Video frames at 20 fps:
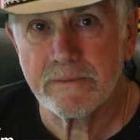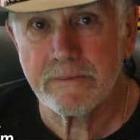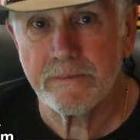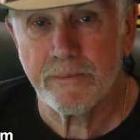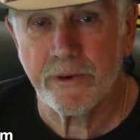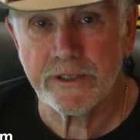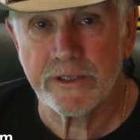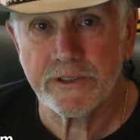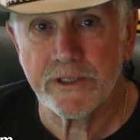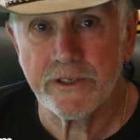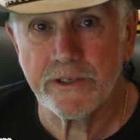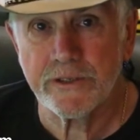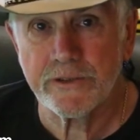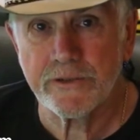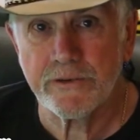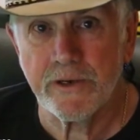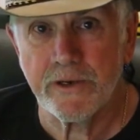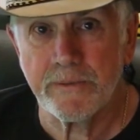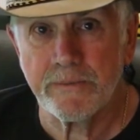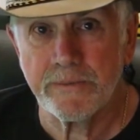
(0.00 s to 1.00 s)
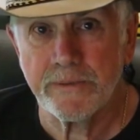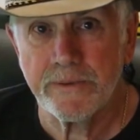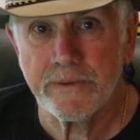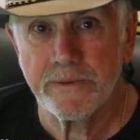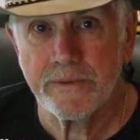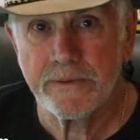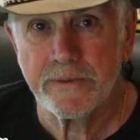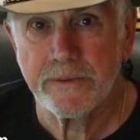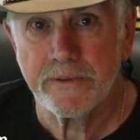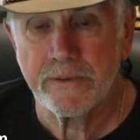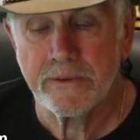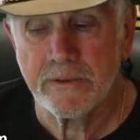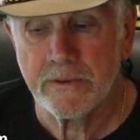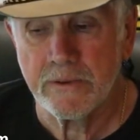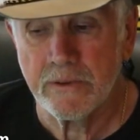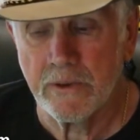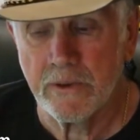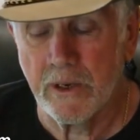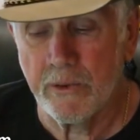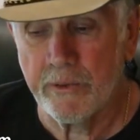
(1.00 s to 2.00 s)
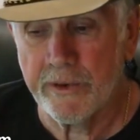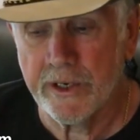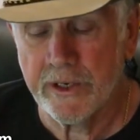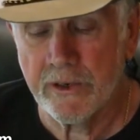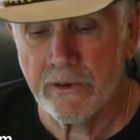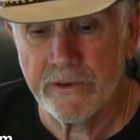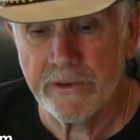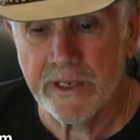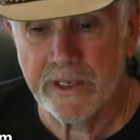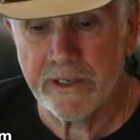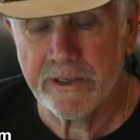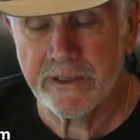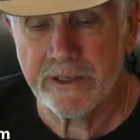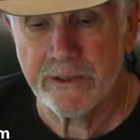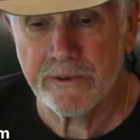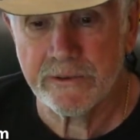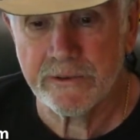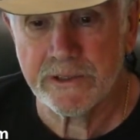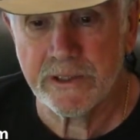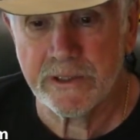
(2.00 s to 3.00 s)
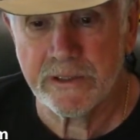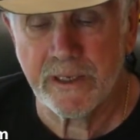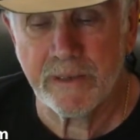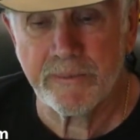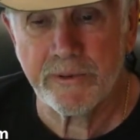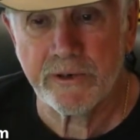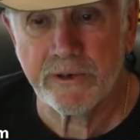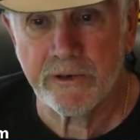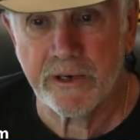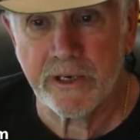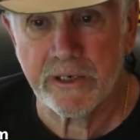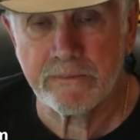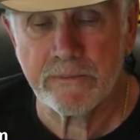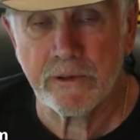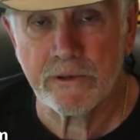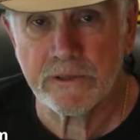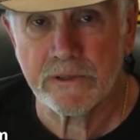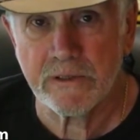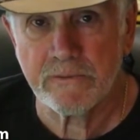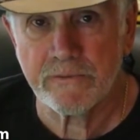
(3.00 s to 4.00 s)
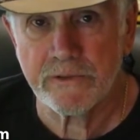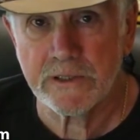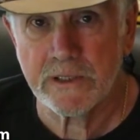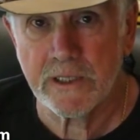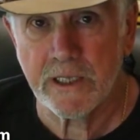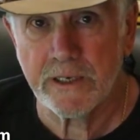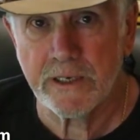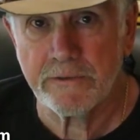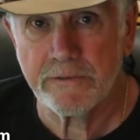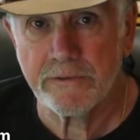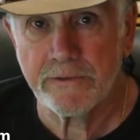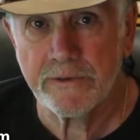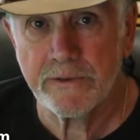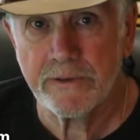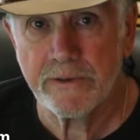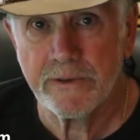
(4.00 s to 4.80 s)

President Trump. Well, we know that he was a Democrat most of his life.